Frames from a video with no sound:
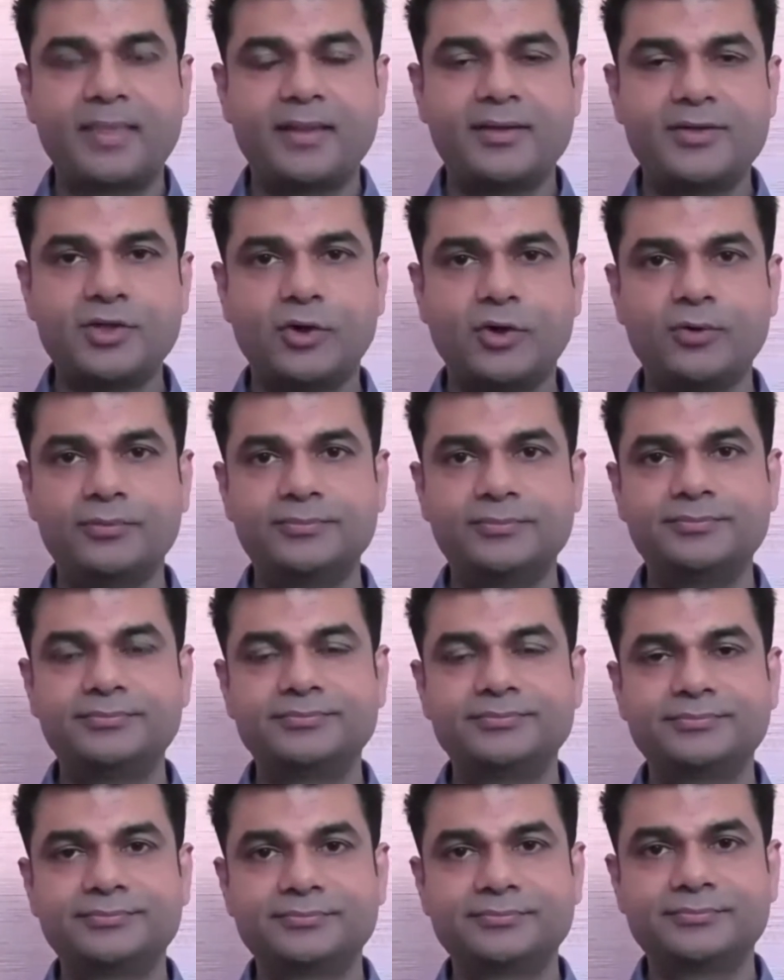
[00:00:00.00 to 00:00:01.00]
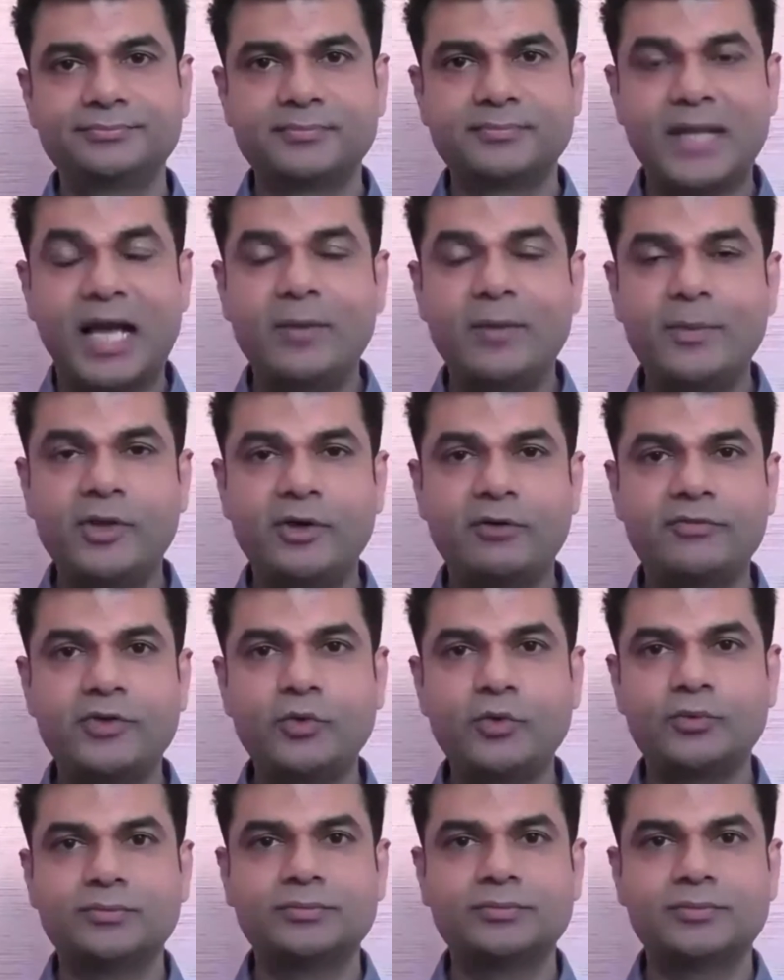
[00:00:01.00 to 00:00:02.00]
So how many of
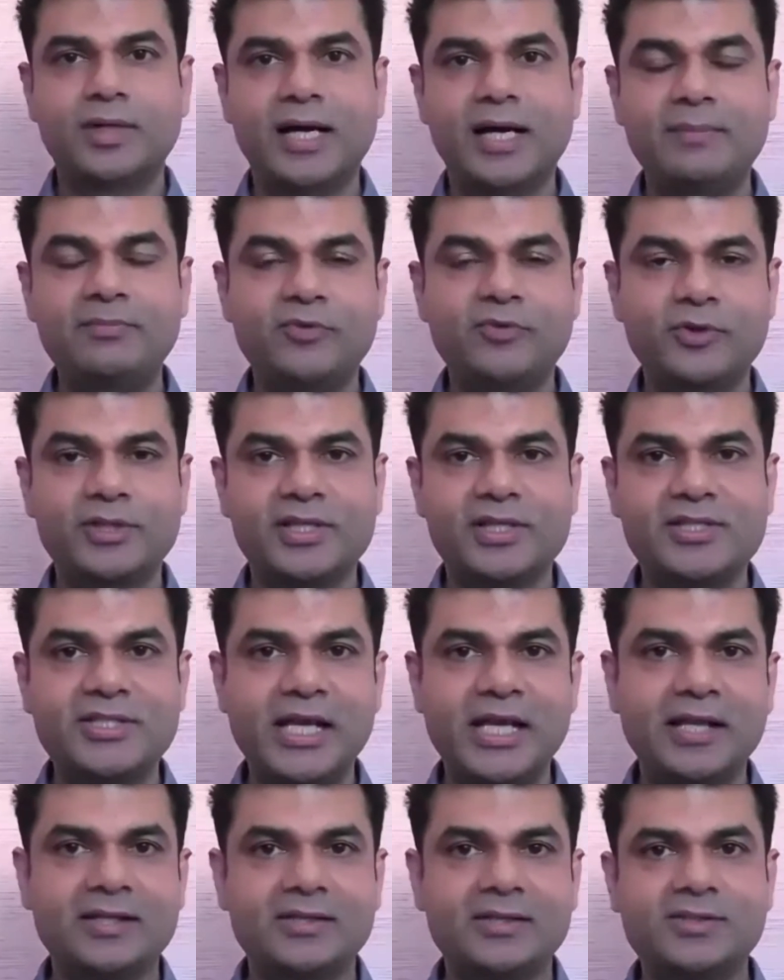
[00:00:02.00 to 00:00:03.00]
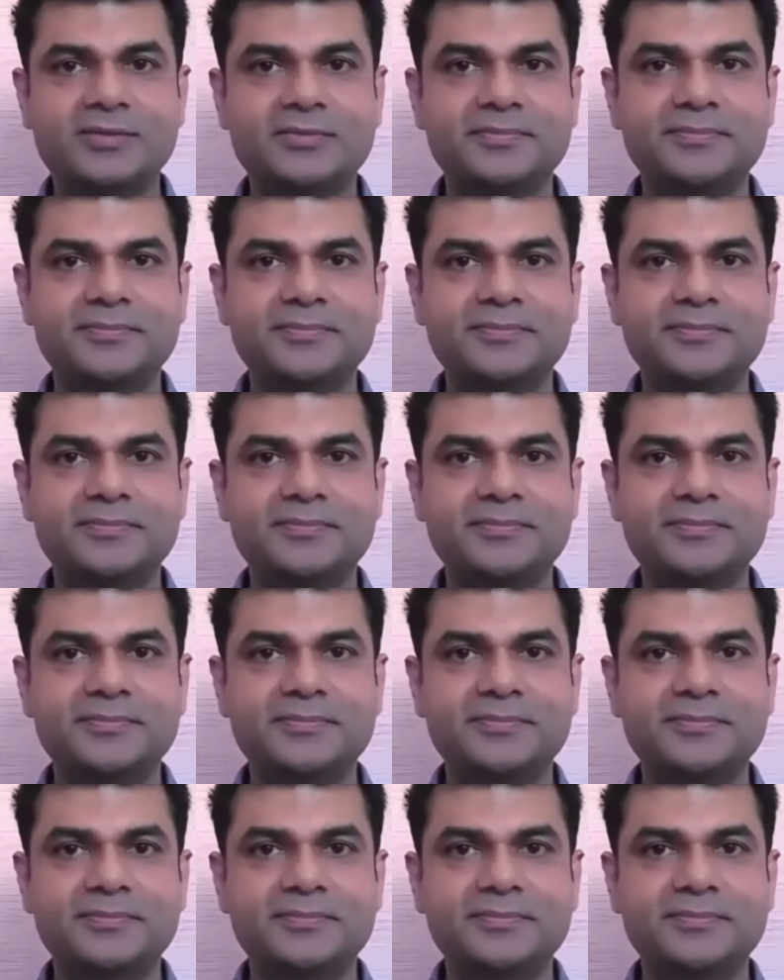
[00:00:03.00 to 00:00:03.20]
you are up for this challenge?